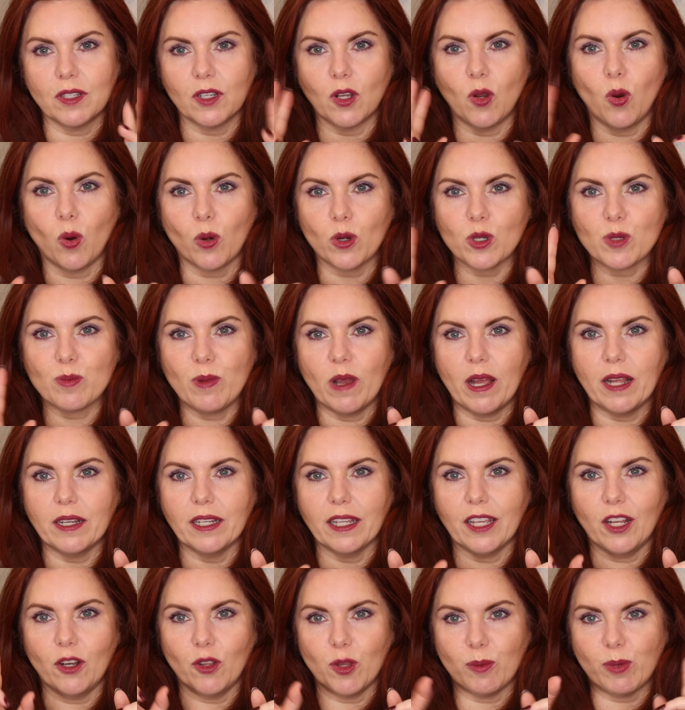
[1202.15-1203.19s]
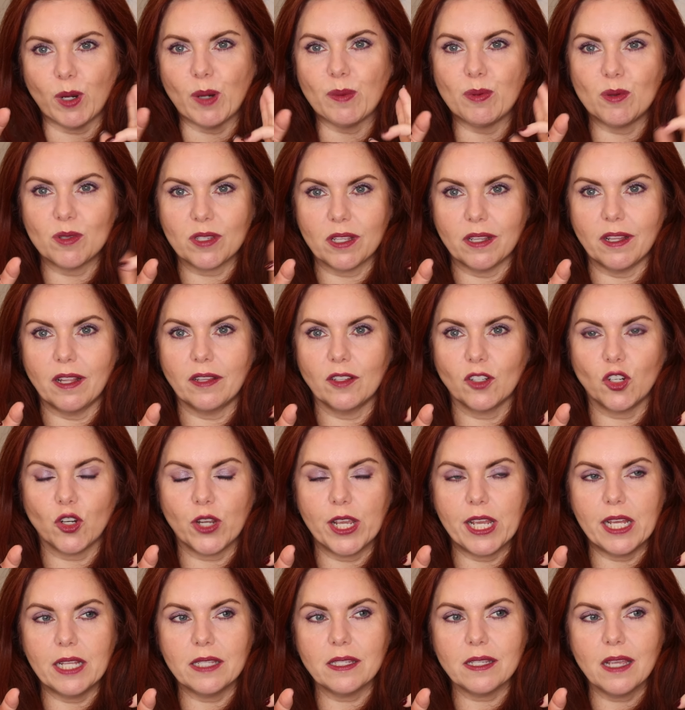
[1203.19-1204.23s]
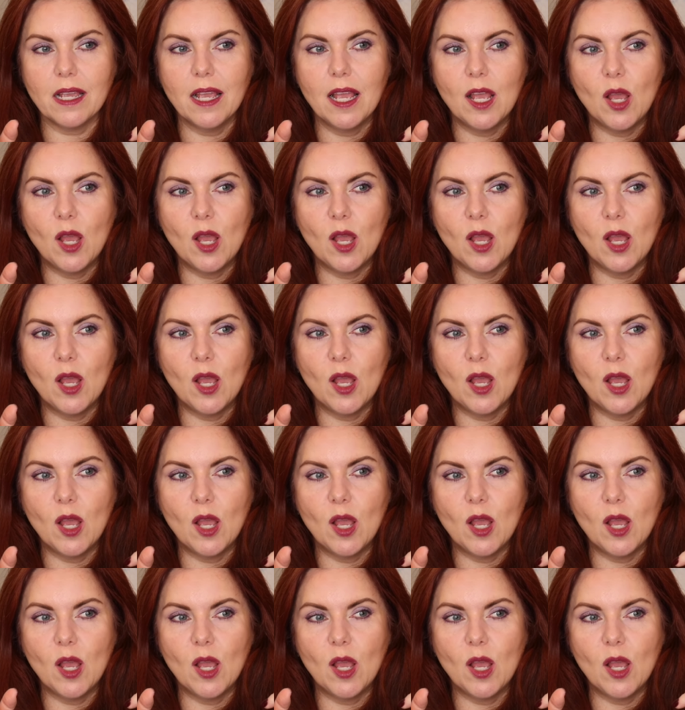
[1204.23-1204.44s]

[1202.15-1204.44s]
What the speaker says: corresponding, you know, the purples and then the greens.